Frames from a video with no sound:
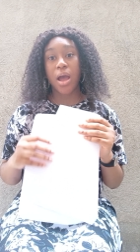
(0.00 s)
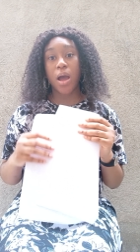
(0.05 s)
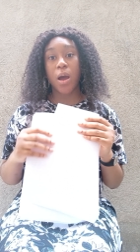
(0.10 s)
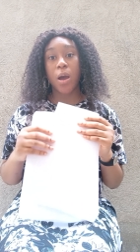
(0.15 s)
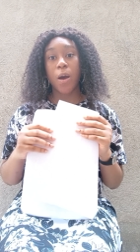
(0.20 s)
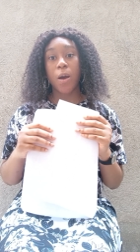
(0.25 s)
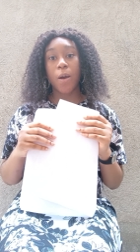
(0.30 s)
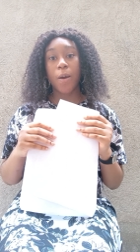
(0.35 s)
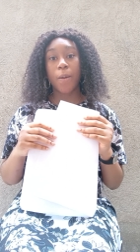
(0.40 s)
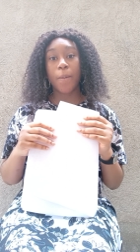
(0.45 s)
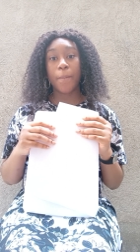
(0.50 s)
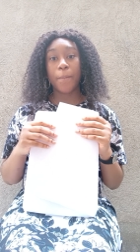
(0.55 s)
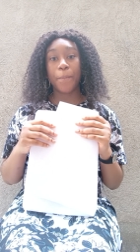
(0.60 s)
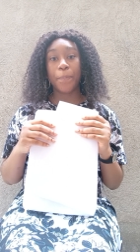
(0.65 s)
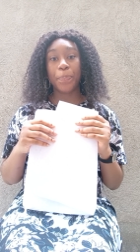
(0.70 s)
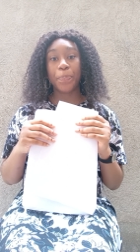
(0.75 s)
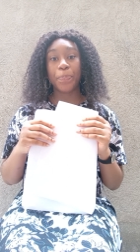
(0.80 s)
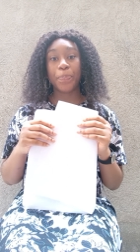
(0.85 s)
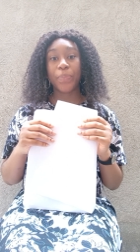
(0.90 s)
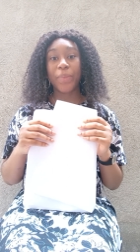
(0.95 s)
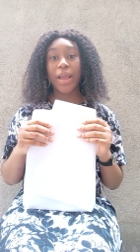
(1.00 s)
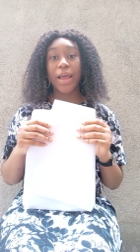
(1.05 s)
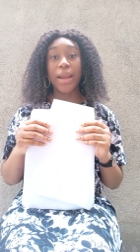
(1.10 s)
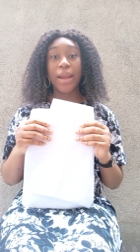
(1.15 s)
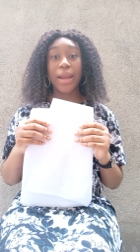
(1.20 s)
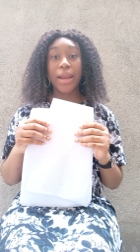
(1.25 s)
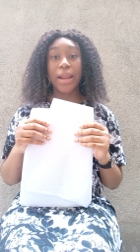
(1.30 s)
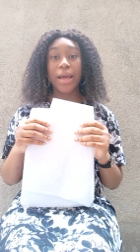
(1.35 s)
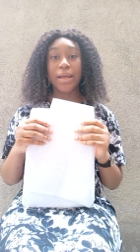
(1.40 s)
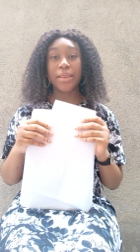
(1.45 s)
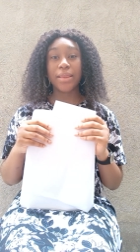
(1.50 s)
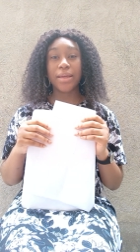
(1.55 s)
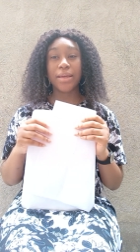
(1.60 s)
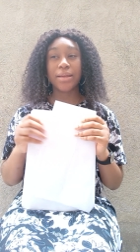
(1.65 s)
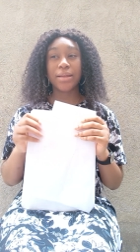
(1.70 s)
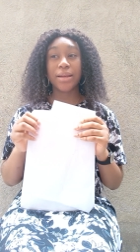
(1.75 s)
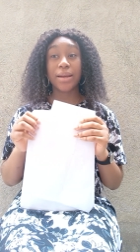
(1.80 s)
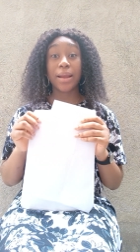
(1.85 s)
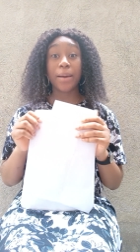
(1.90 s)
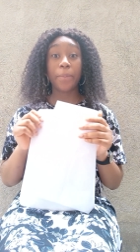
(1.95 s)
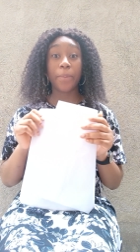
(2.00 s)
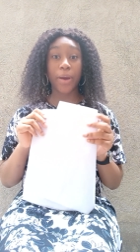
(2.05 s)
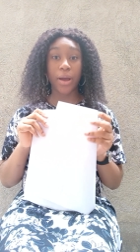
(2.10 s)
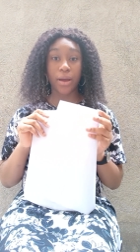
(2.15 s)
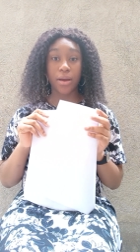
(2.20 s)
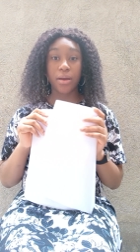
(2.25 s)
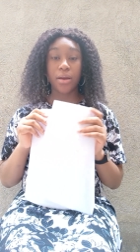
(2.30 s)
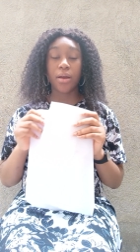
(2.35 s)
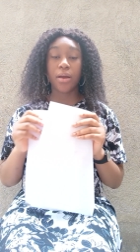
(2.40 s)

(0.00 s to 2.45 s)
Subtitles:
I think Lapa.